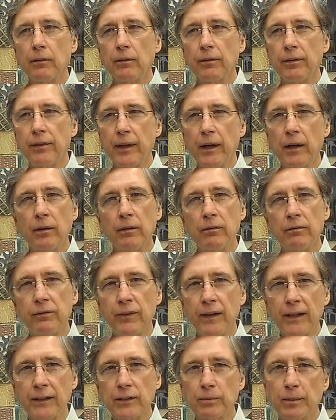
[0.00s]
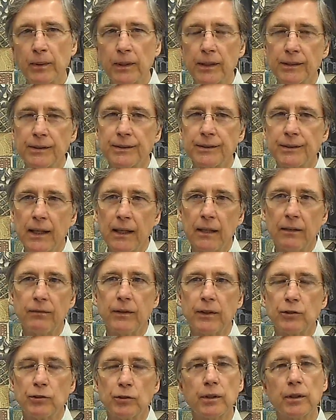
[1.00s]
their investment is safe,
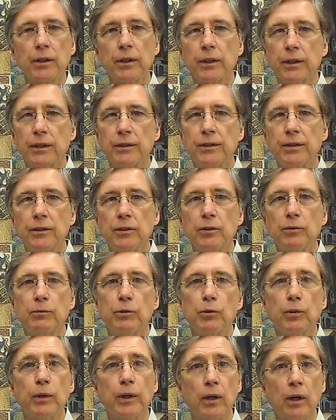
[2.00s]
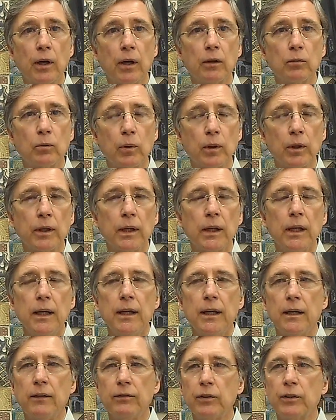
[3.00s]
that you're going to continue doing artwork.
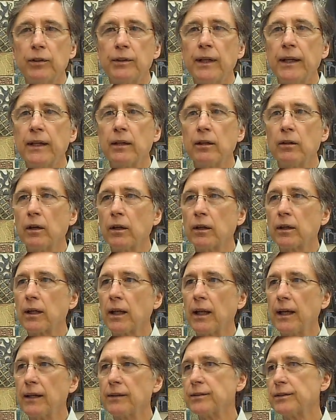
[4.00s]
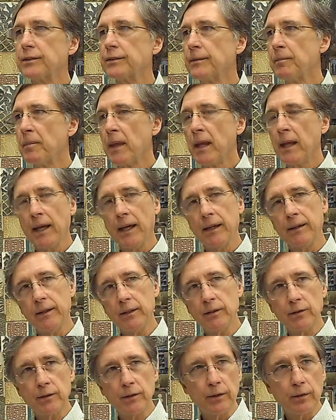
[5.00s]
If you're taking art classes and
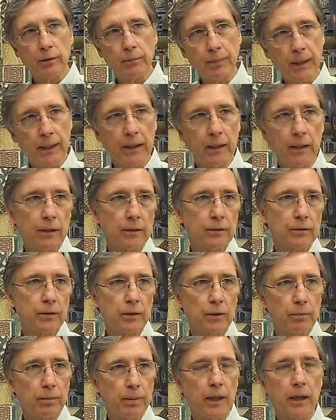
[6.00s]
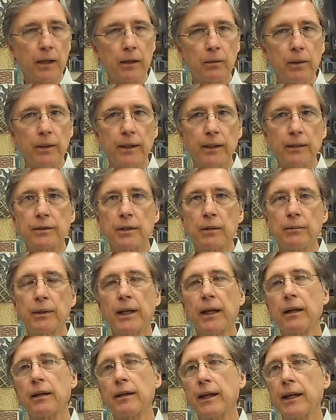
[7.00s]
these are your paintings or your pottery that's coming
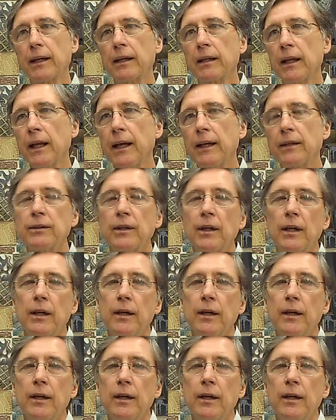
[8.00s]
out of that class,